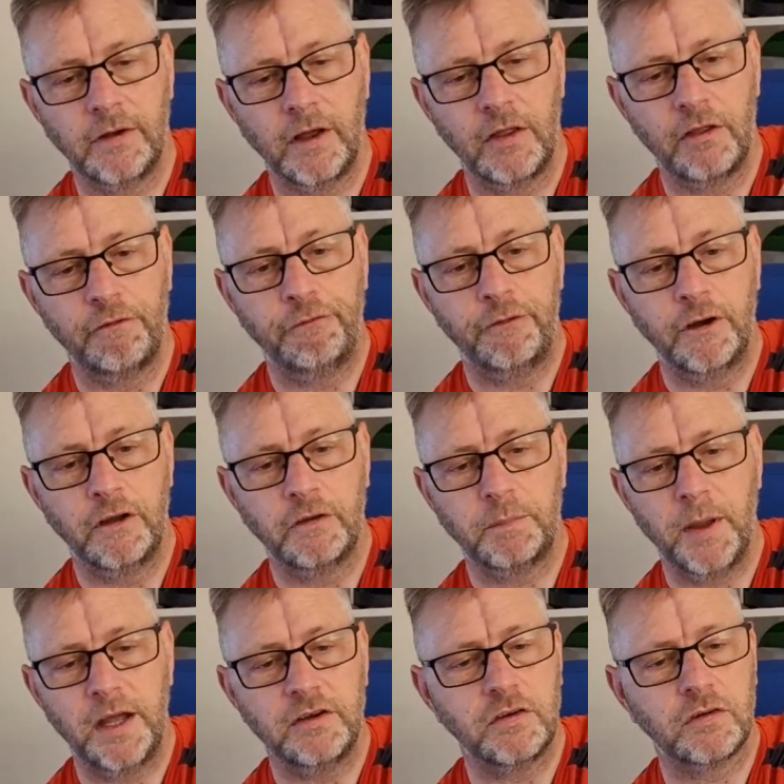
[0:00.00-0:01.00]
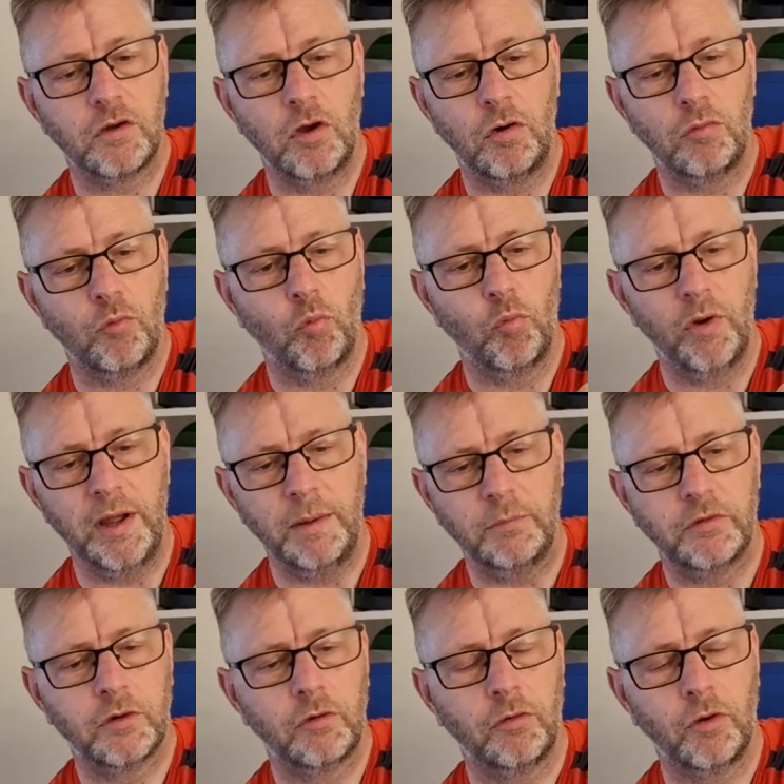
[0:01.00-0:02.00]
the first pair just got
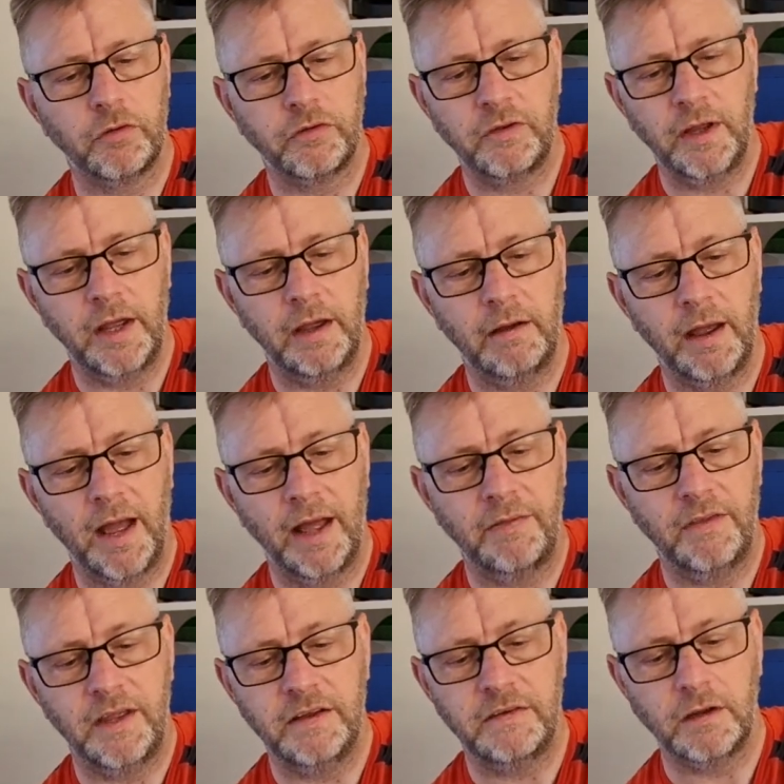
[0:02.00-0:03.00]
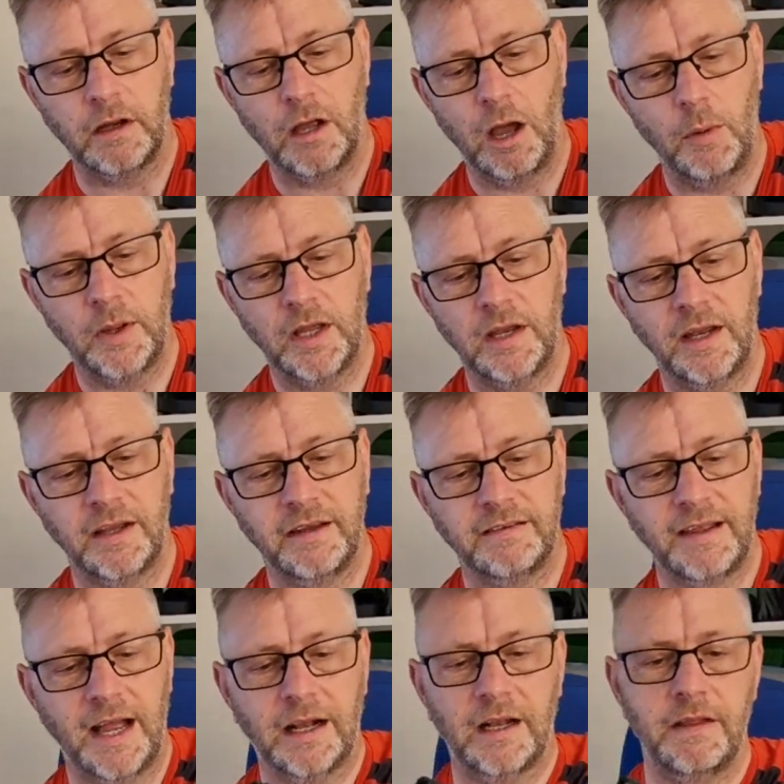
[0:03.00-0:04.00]
ripped across here, and these are going in
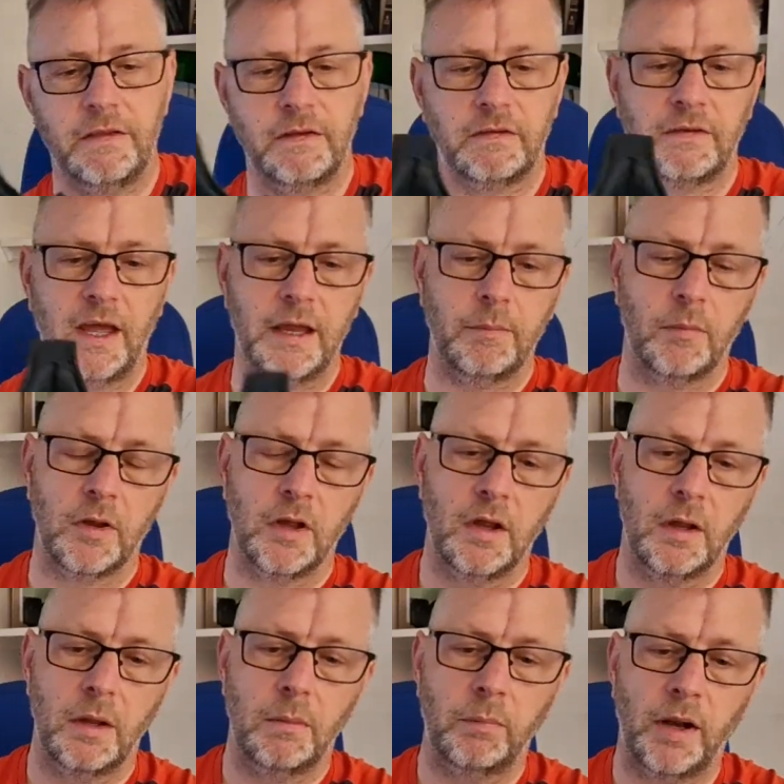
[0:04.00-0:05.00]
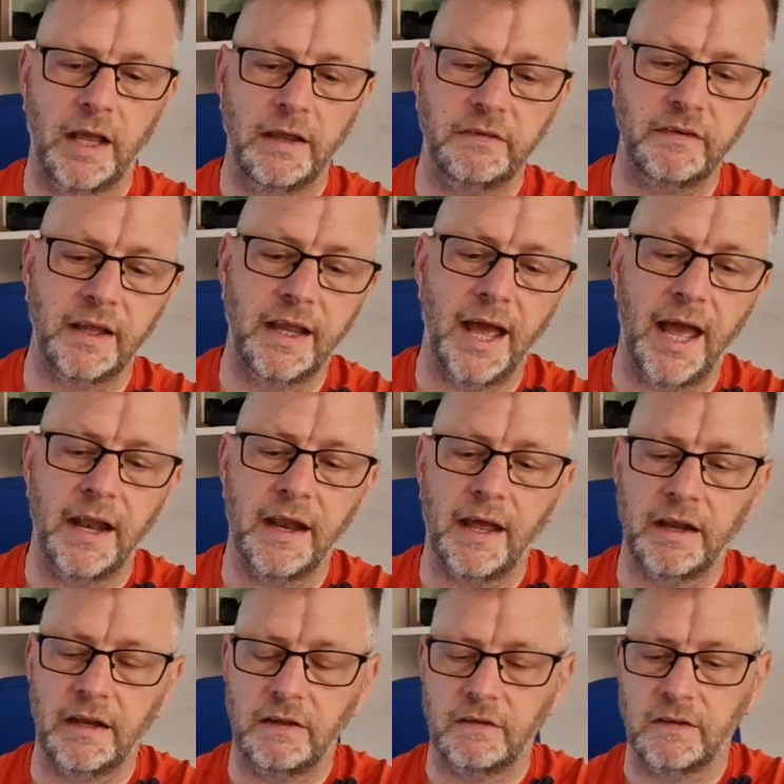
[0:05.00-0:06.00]
exactly the same place again,
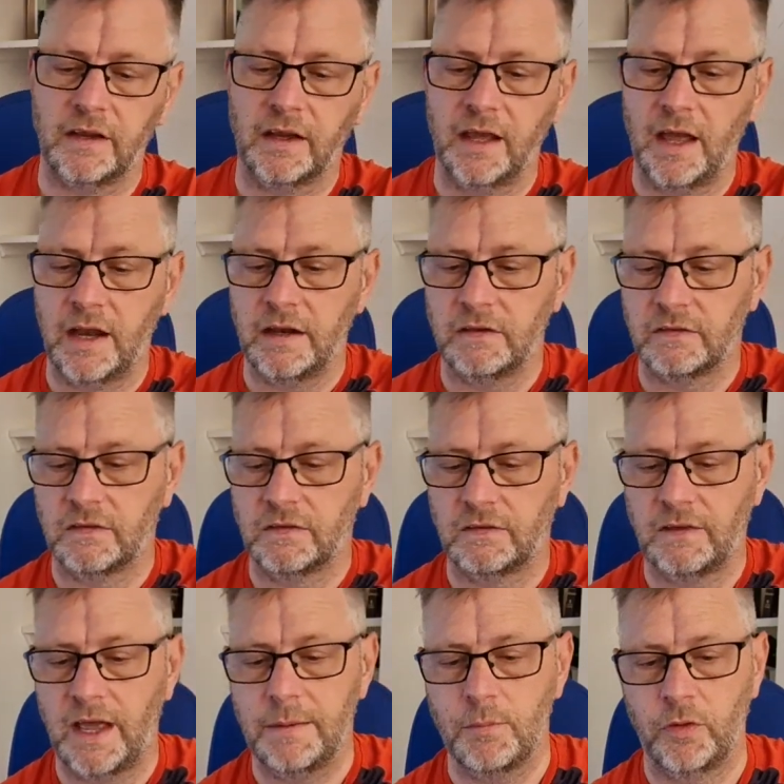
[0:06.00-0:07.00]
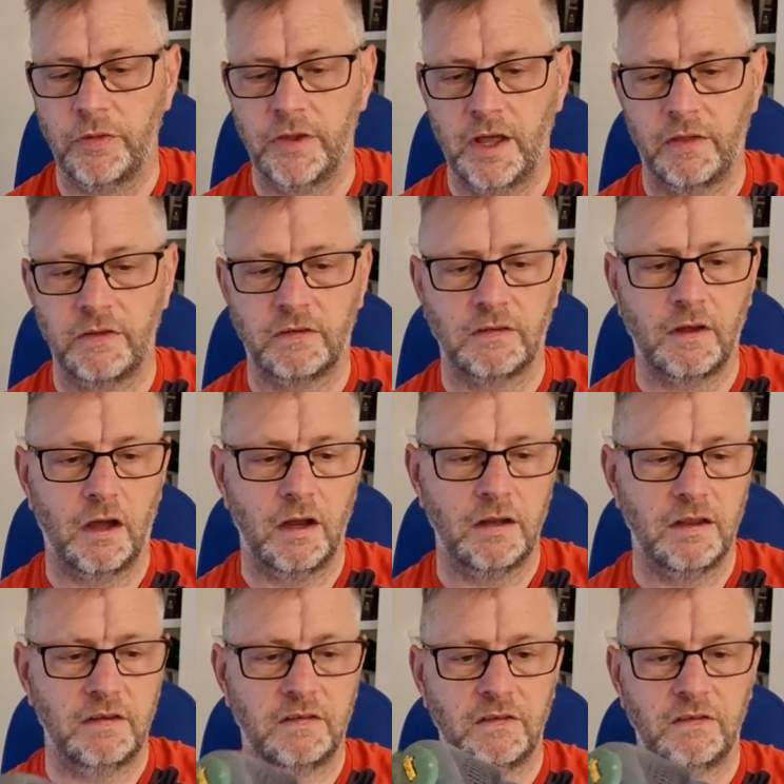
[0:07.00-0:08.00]
and it's the same on the other side.
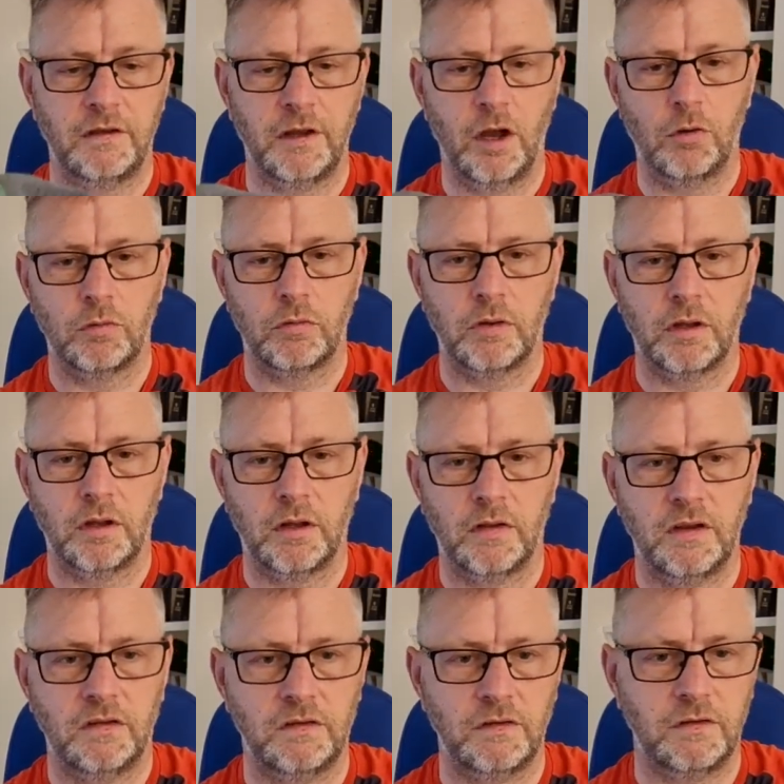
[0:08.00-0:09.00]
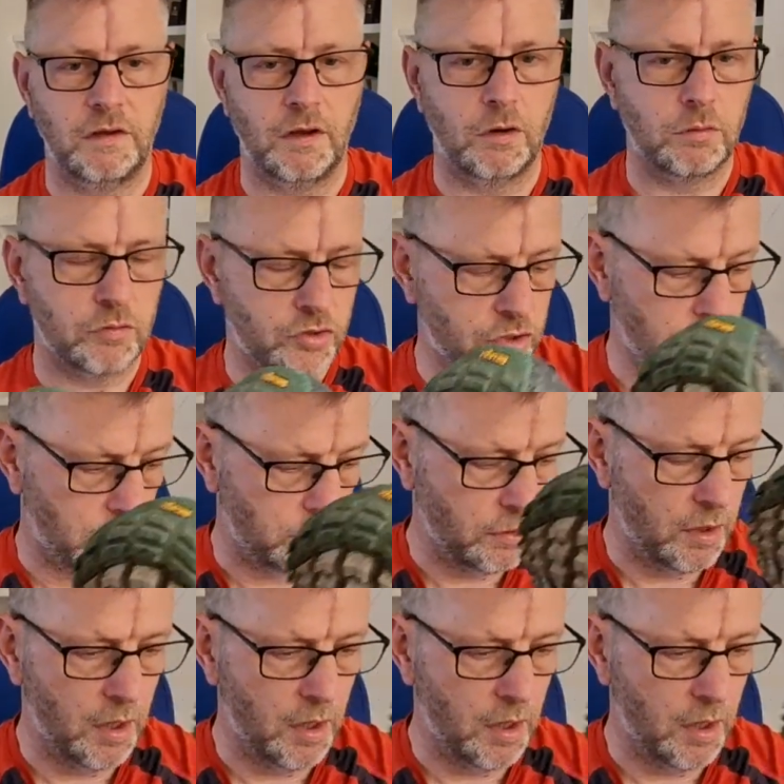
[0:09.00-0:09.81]
This is the old shoe.